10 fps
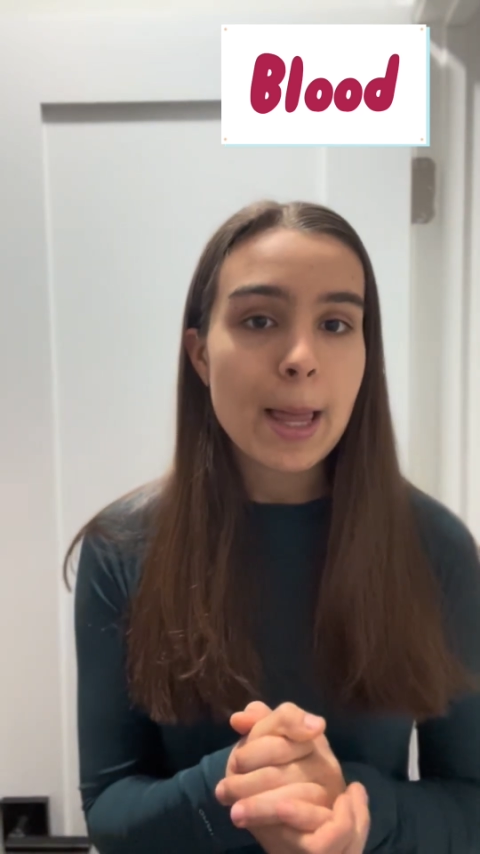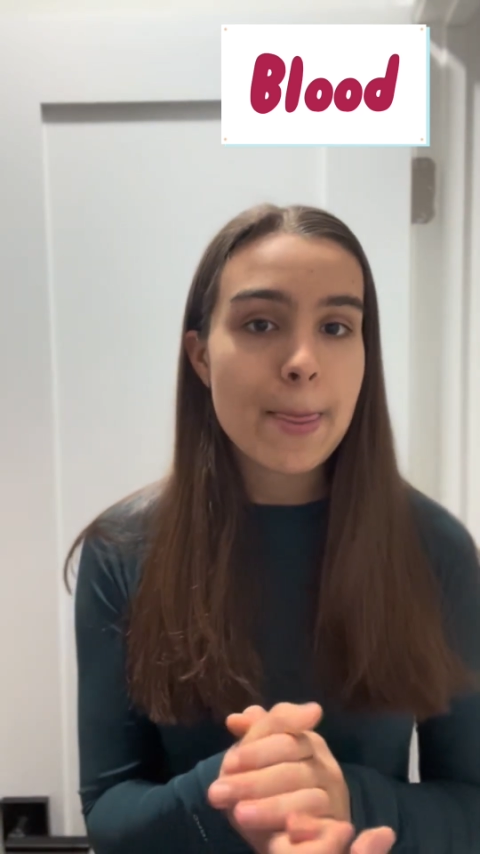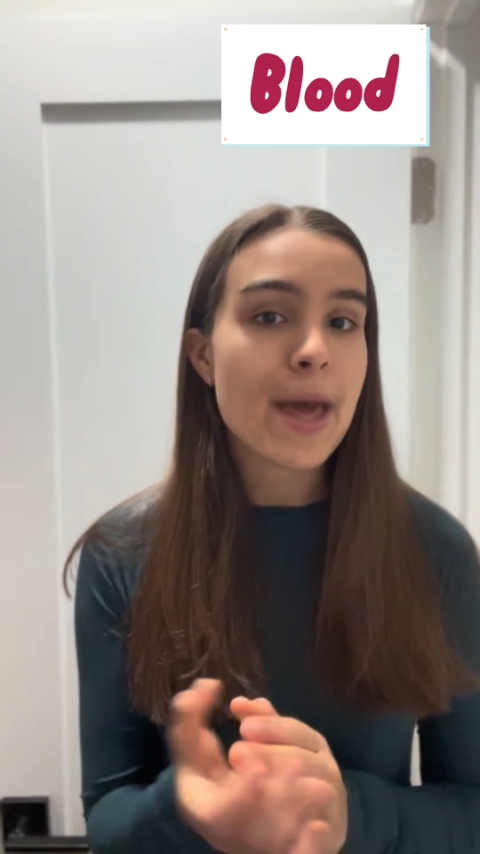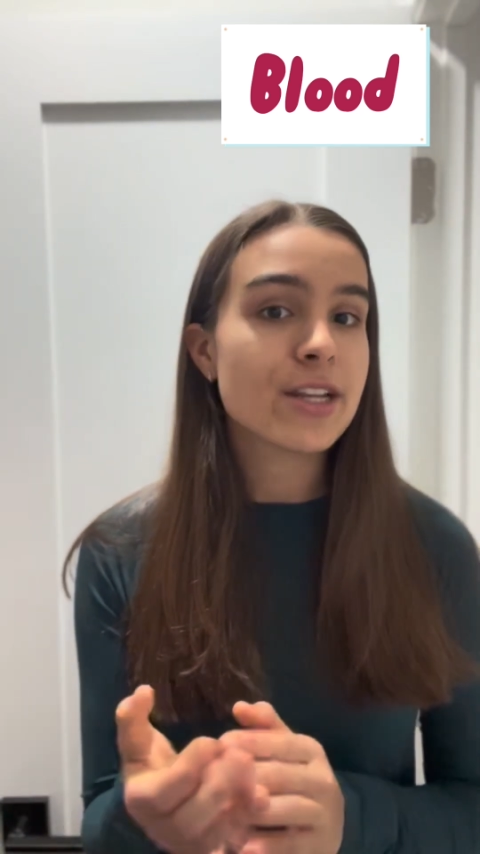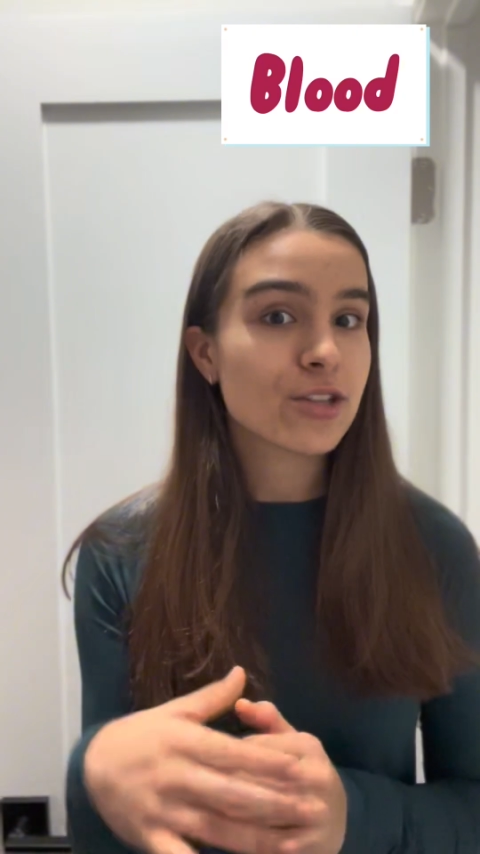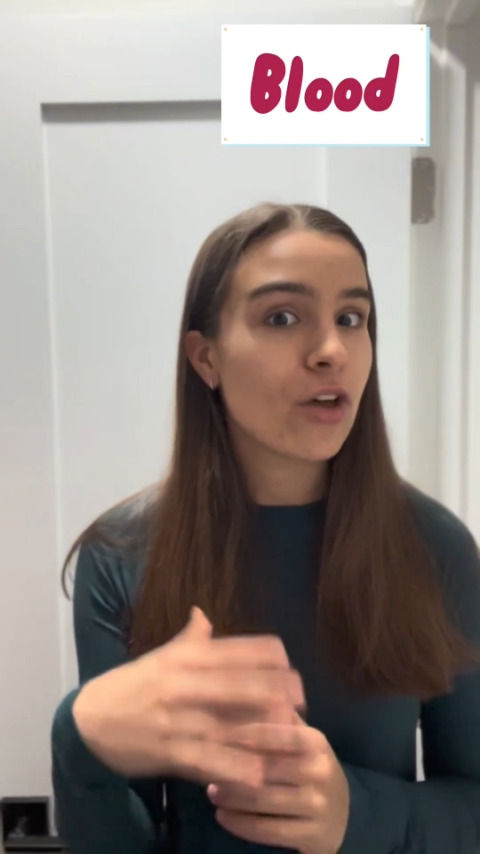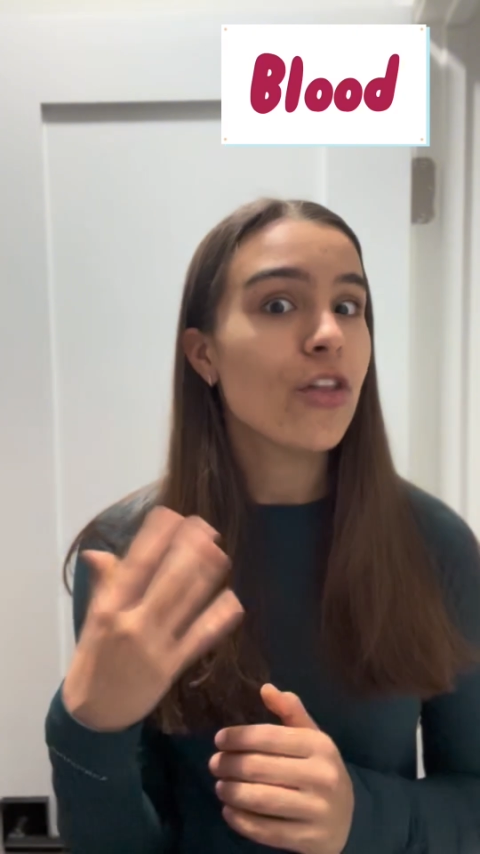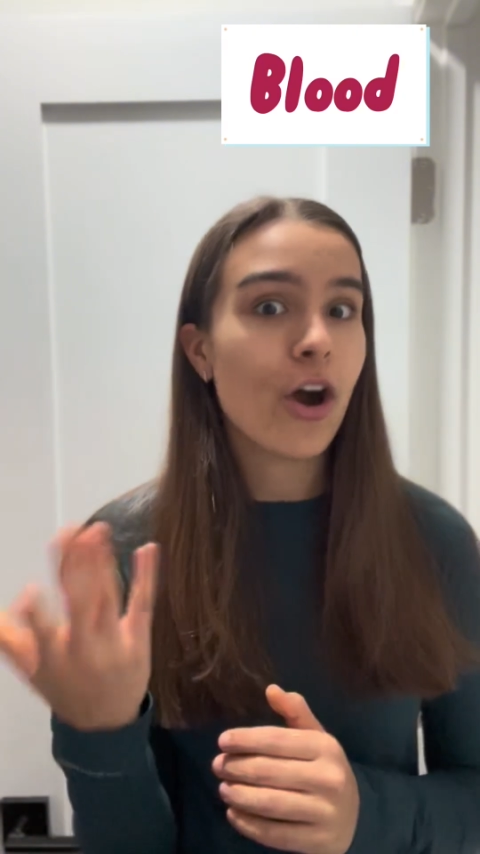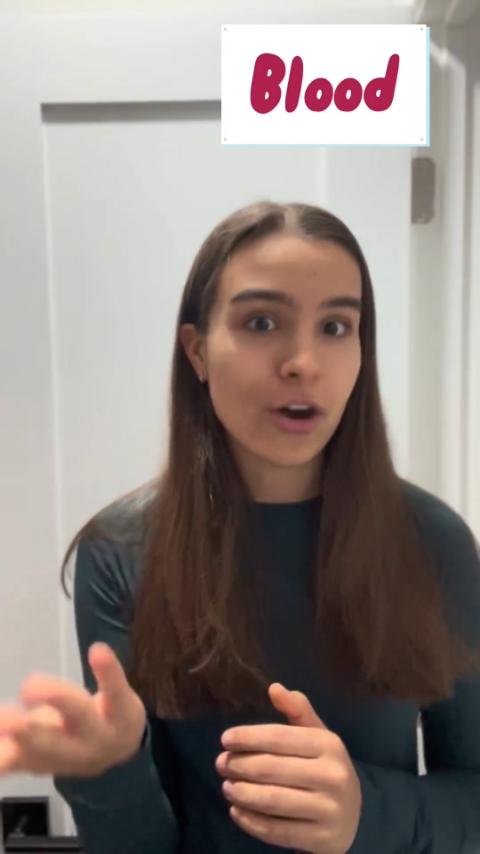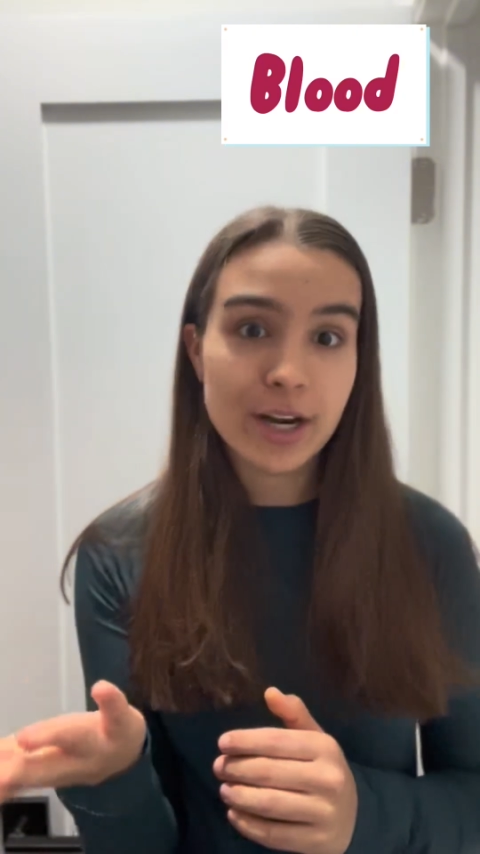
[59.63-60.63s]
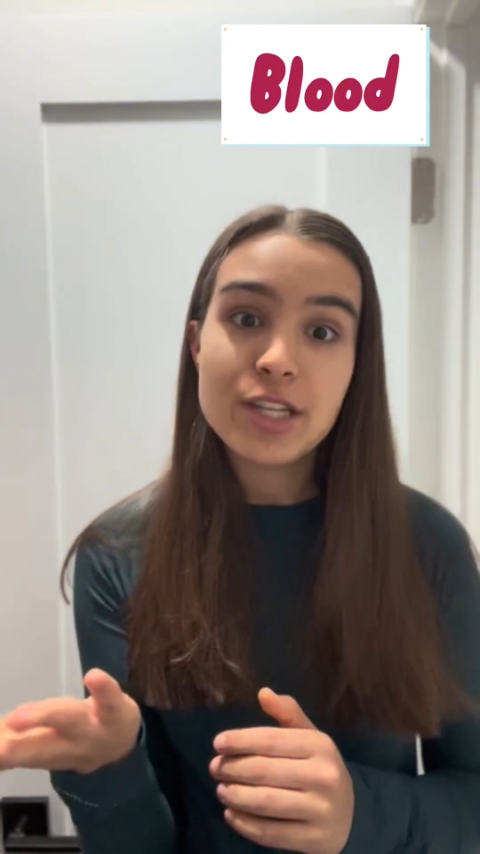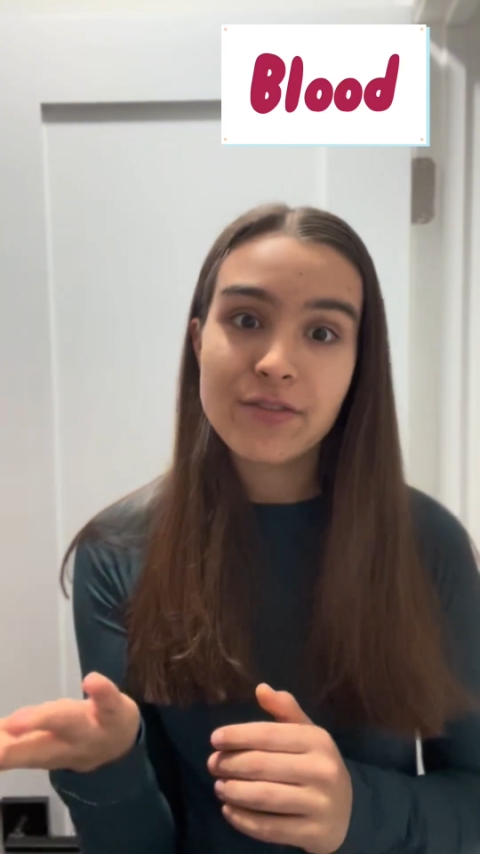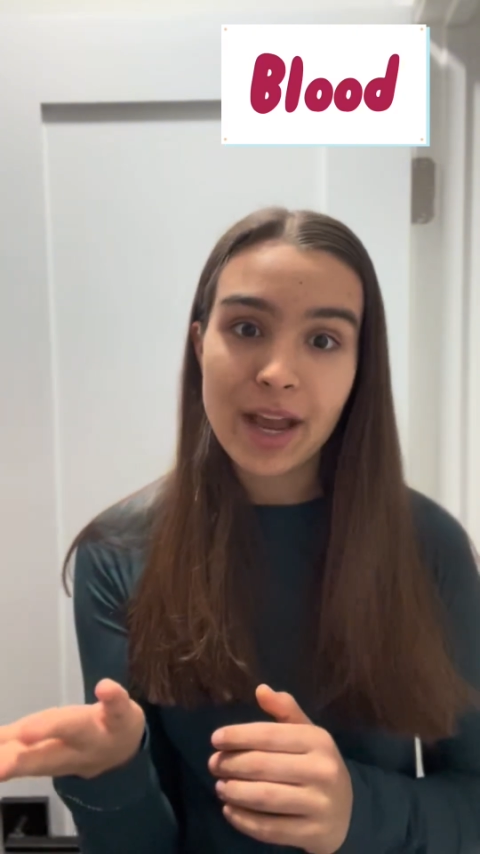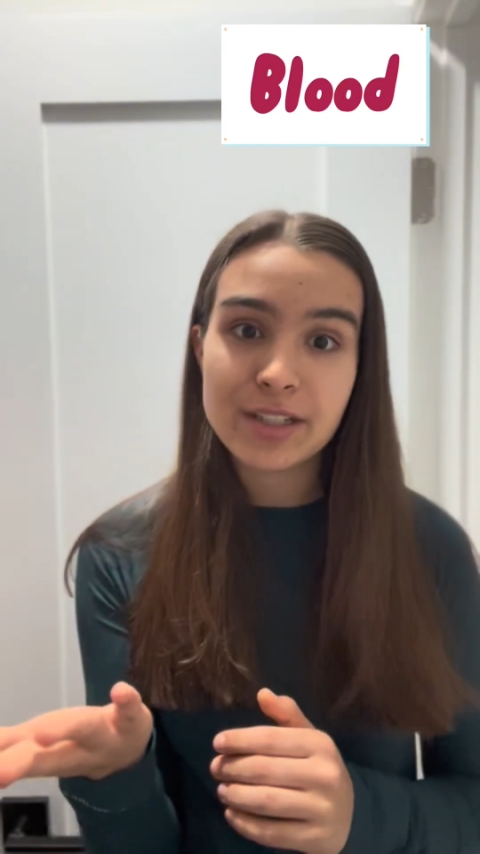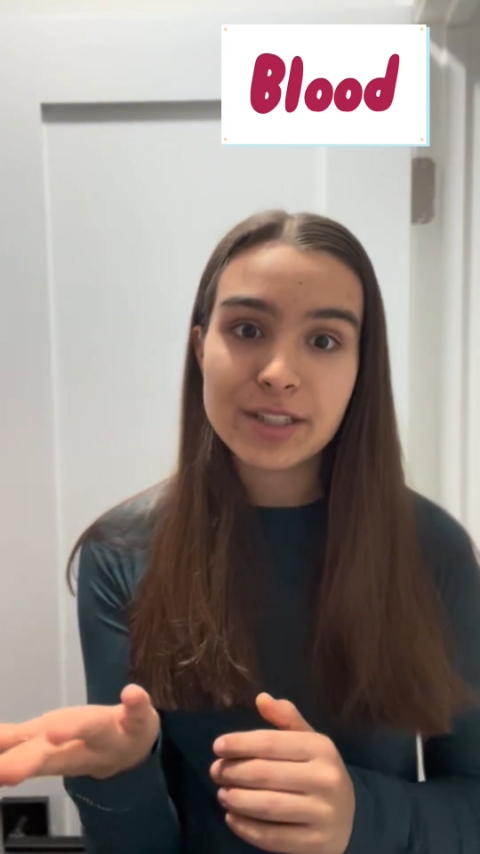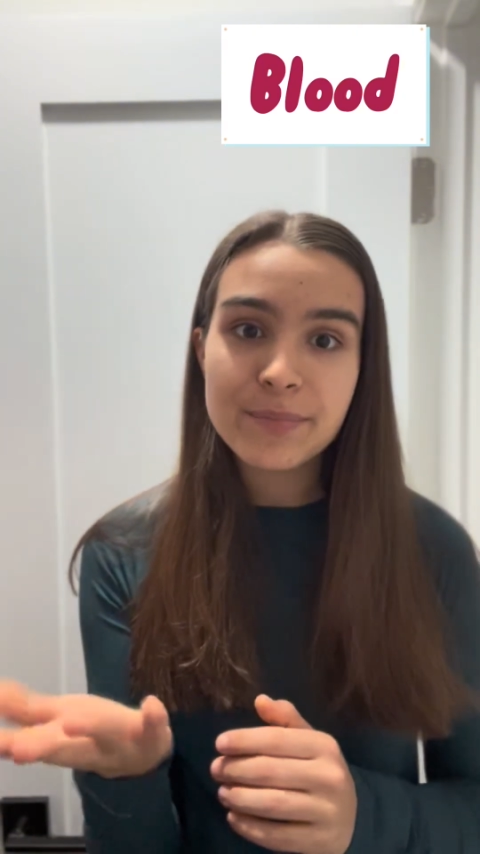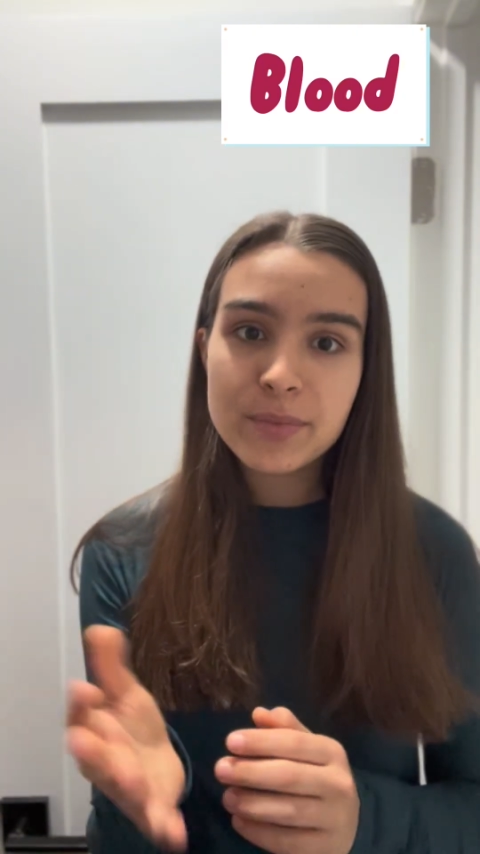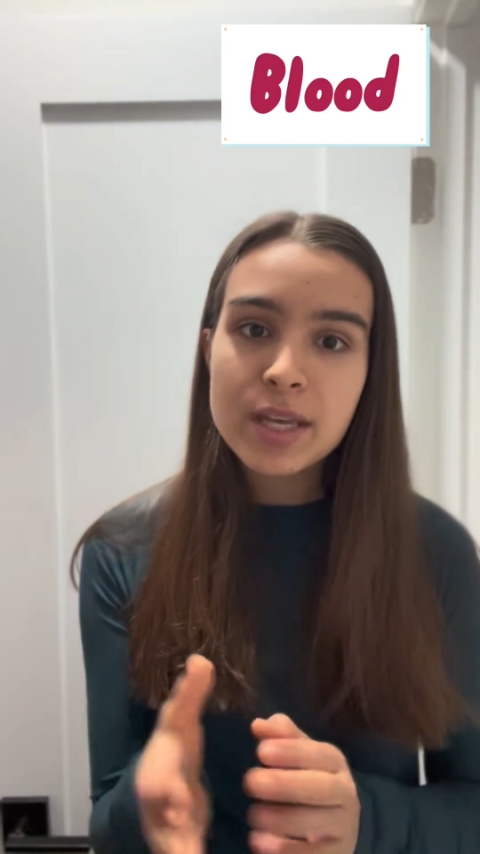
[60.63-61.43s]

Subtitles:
and that is called the Rh factor.